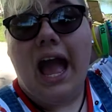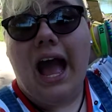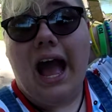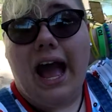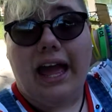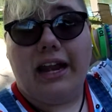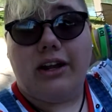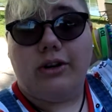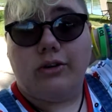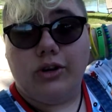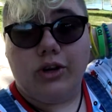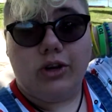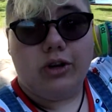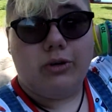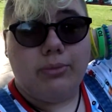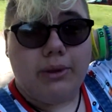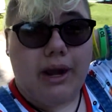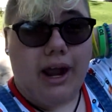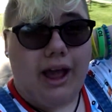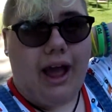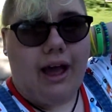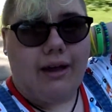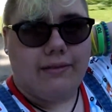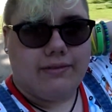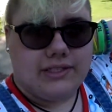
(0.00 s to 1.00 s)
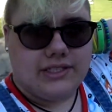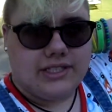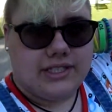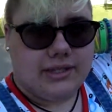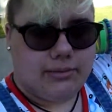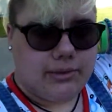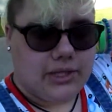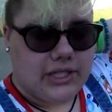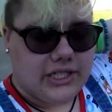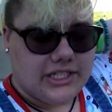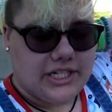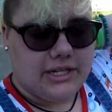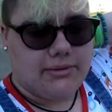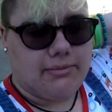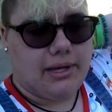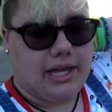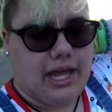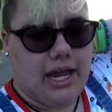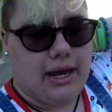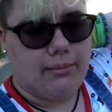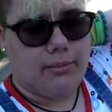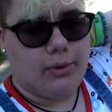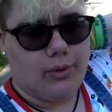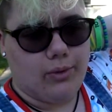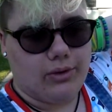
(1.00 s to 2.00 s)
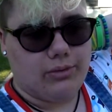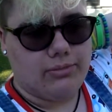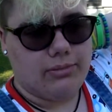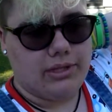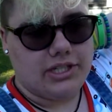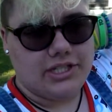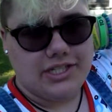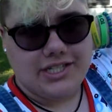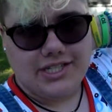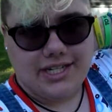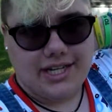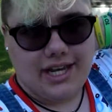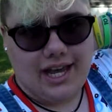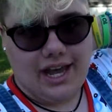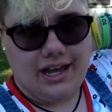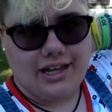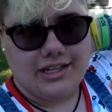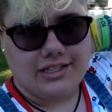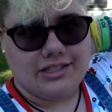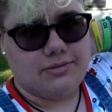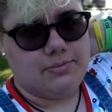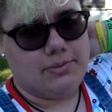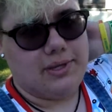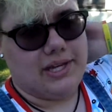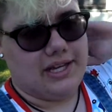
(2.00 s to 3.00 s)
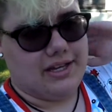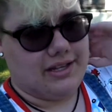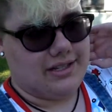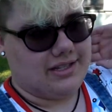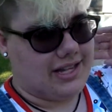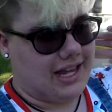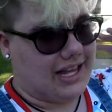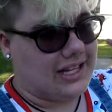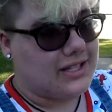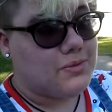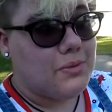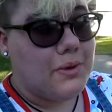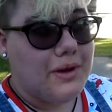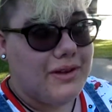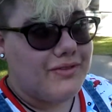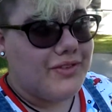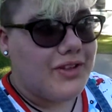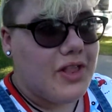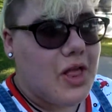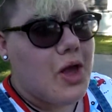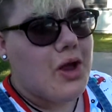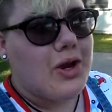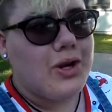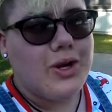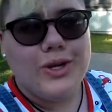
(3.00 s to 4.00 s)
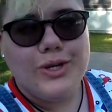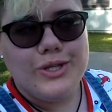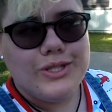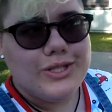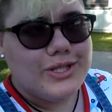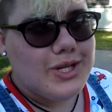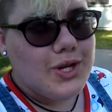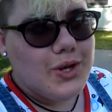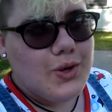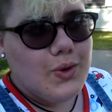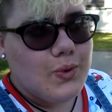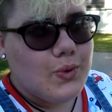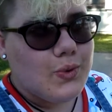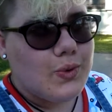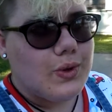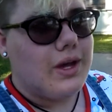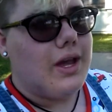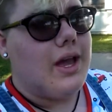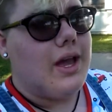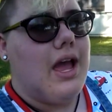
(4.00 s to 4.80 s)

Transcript: I don't know, but obviously I'm gonna take my camera with me just in case, because that's what vloggers do.